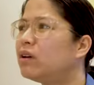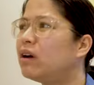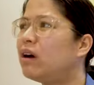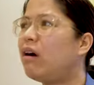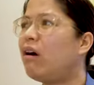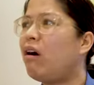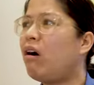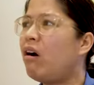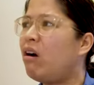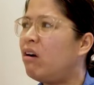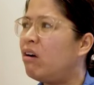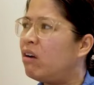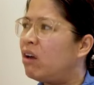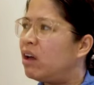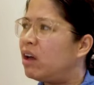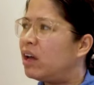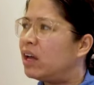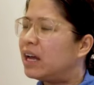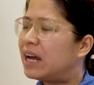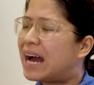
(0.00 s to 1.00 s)
ah.
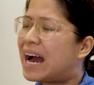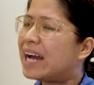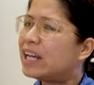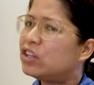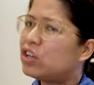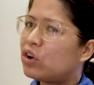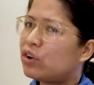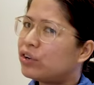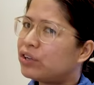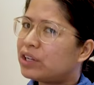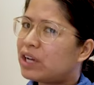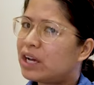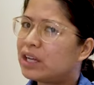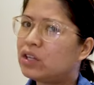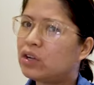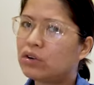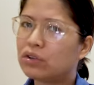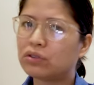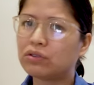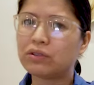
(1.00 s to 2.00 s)
I
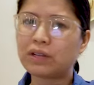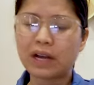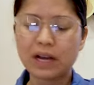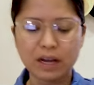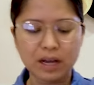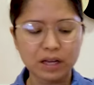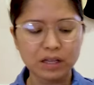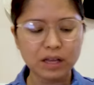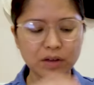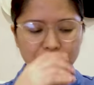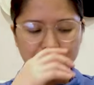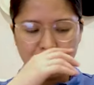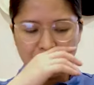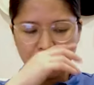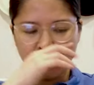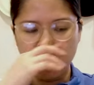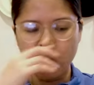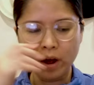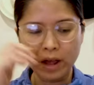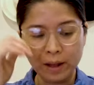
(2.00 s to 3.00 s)
don't do that. I
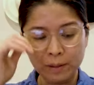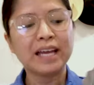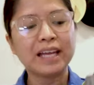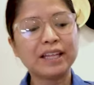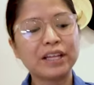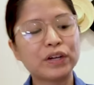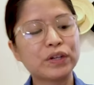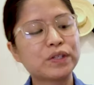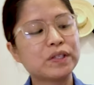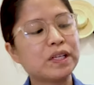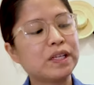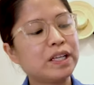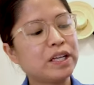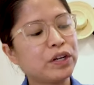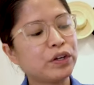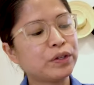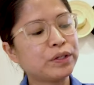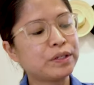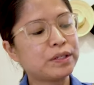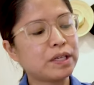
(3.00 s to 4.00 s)
definitely, there's a
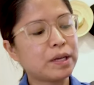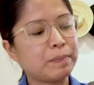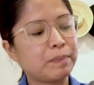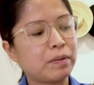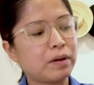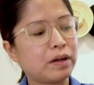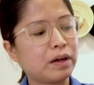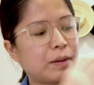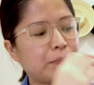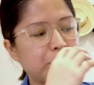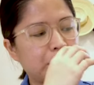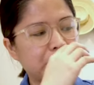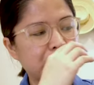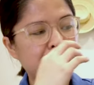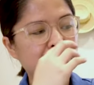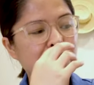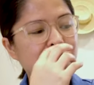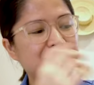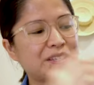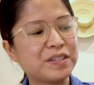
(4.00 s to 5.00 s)
little zip up the
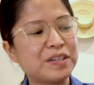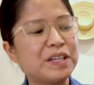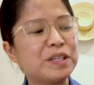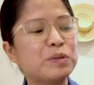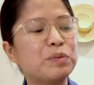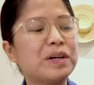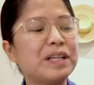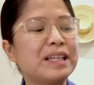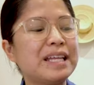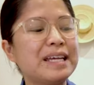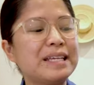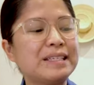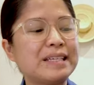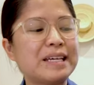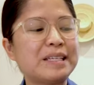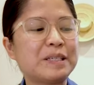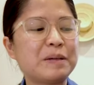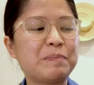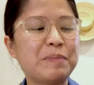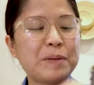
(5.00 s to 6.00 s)
front. So it's what they
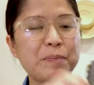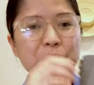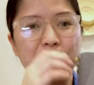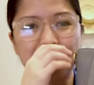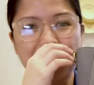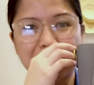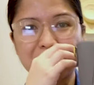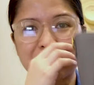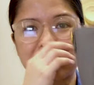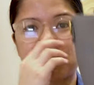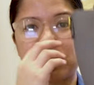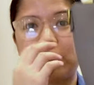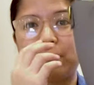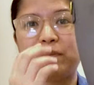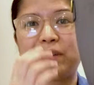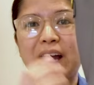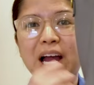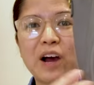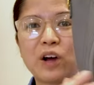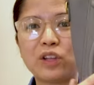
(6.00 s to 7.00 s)
say. Some people get
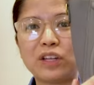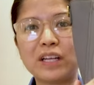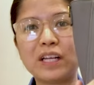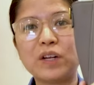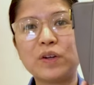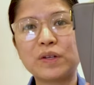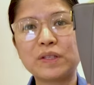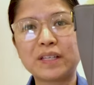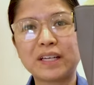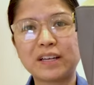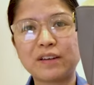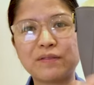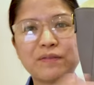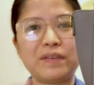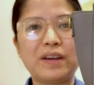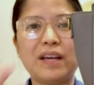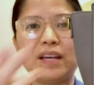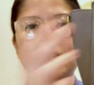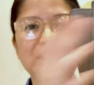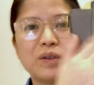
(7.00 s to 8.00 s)
scripted out that it looks like a
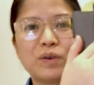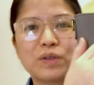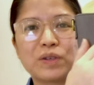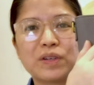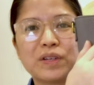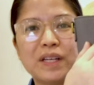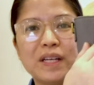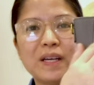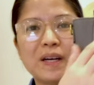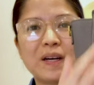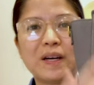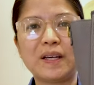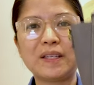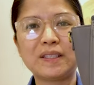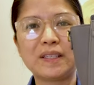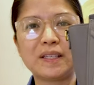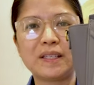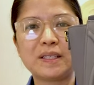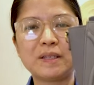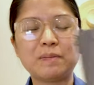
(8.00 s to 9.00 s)
face. Those are the eyes,
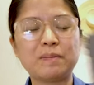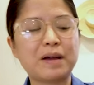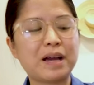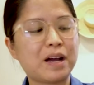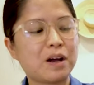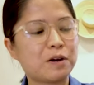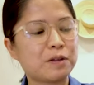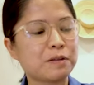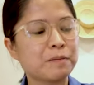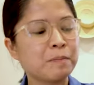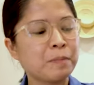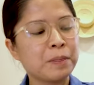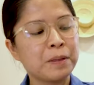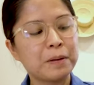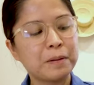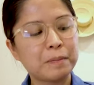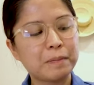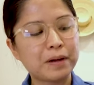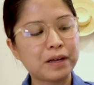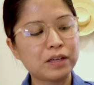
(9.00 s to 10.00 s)
that's the mouth.
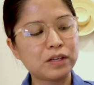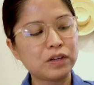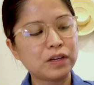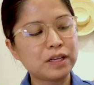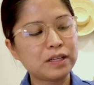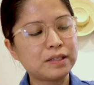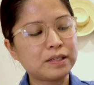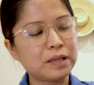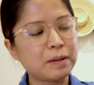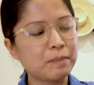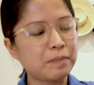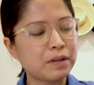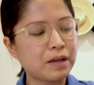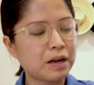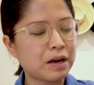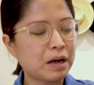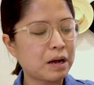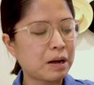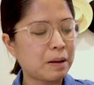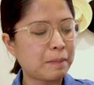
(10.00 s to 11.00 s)
But you can zip
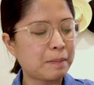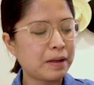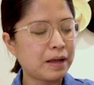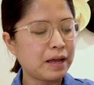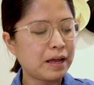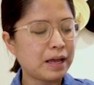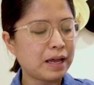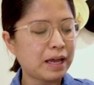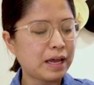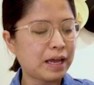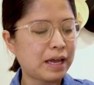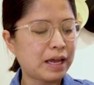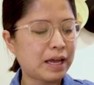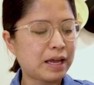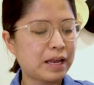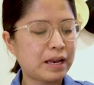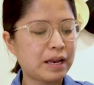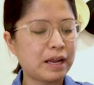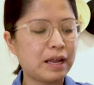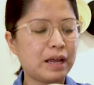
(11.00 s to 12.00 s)
that up
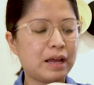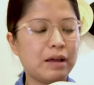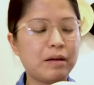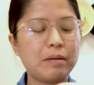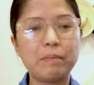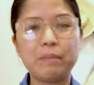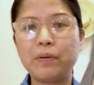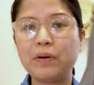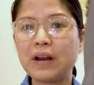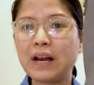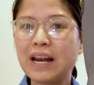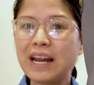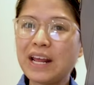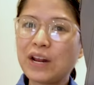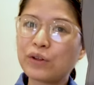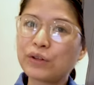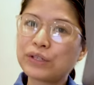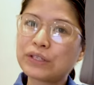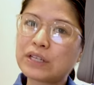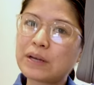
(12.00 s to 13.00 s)
and put a
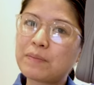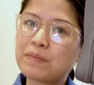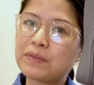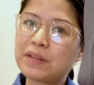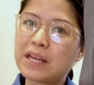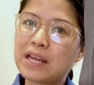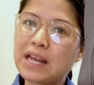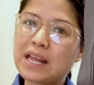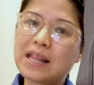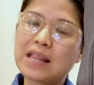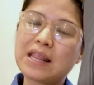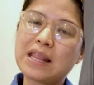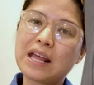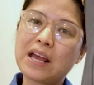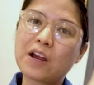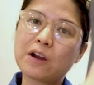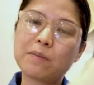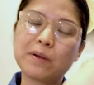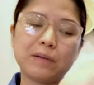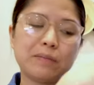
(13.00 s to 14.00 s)
little something in
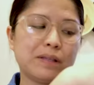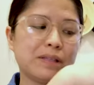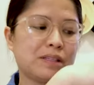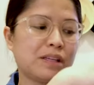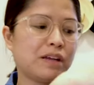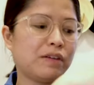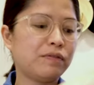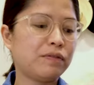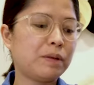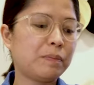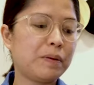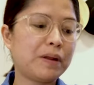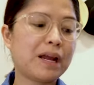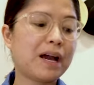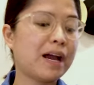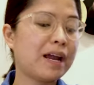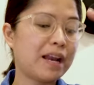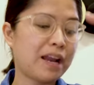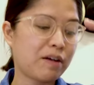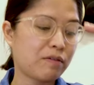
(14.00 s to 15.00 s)
there, maybe safety pin.
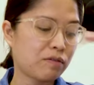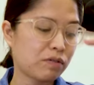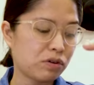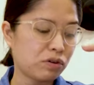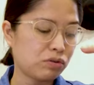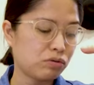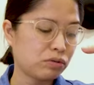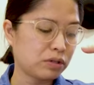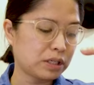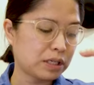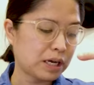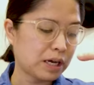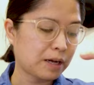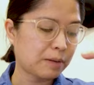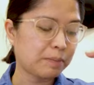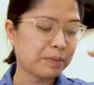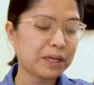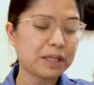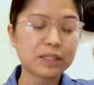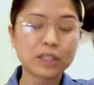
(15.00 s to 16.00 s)
I never use
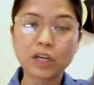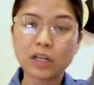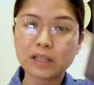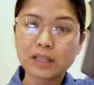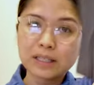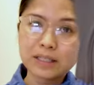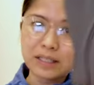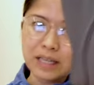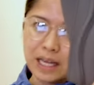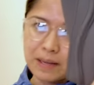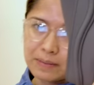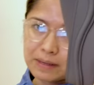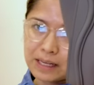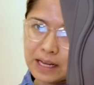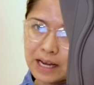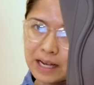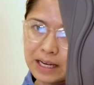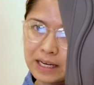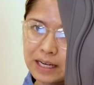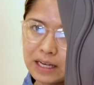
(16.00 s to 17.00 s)
that, but it's got the same
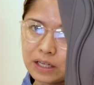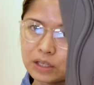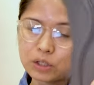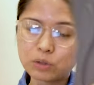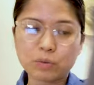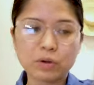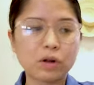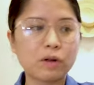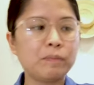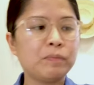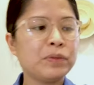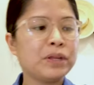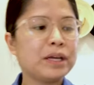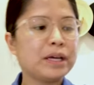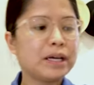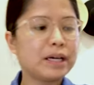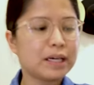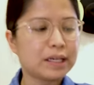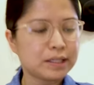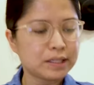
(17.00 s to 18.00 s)
lining as well
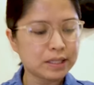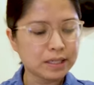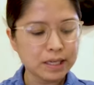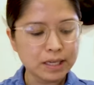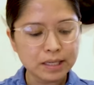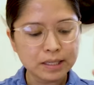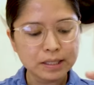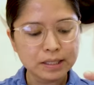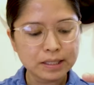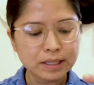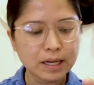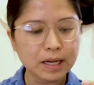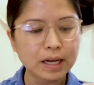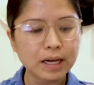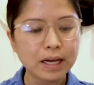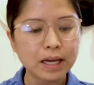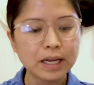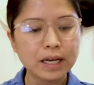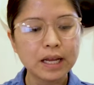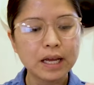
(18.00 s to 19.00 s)
as the
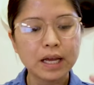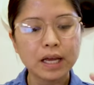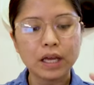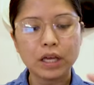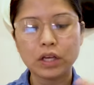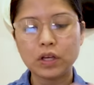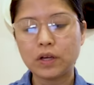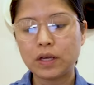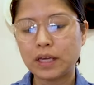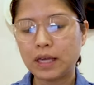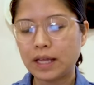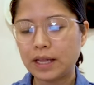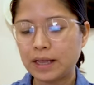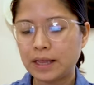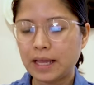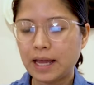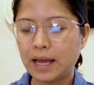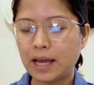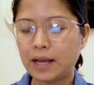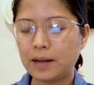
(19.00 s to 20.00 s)
inside. You can
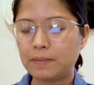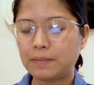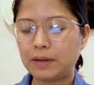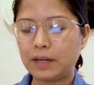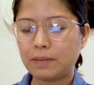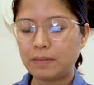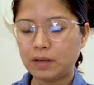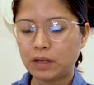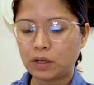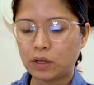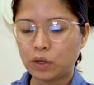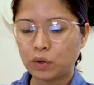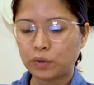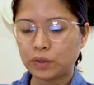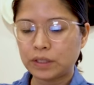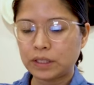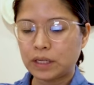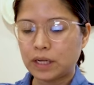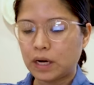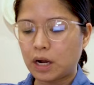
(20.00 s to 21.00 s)
then, let me
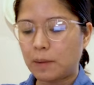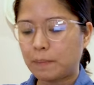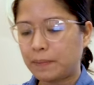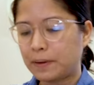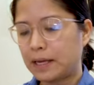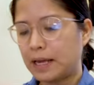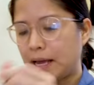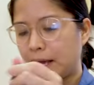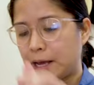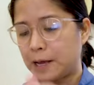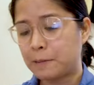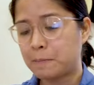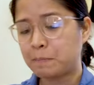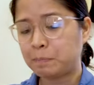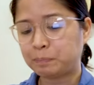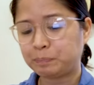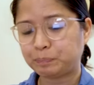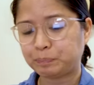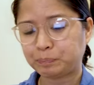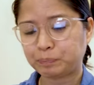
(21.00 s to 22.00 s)
close that up again.
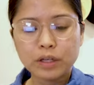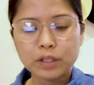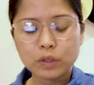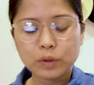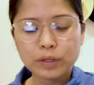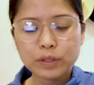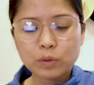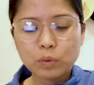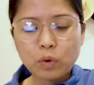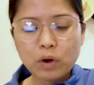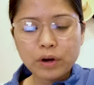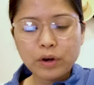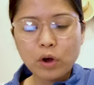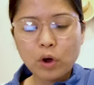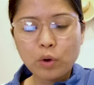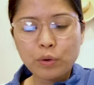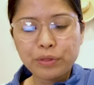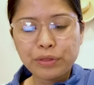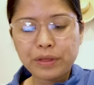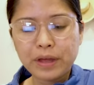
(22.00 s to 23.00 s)
So it's one
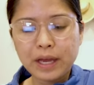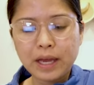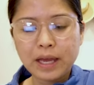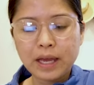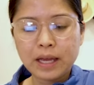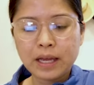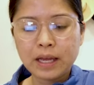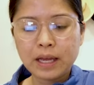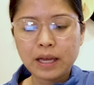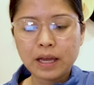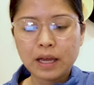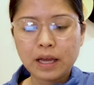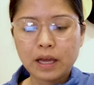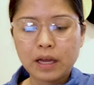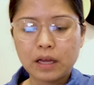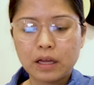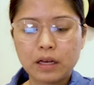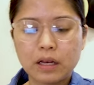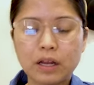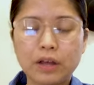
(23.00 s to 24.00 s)
whole thing,
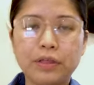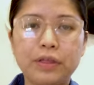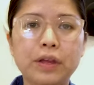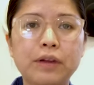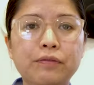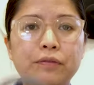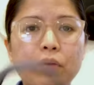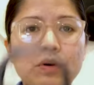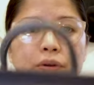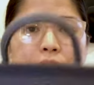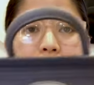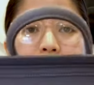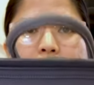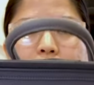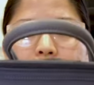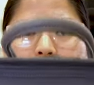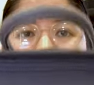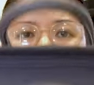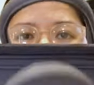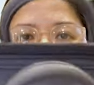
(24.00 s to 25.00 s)
nothing full, and
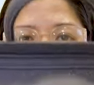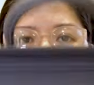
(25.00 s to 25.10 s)
it's got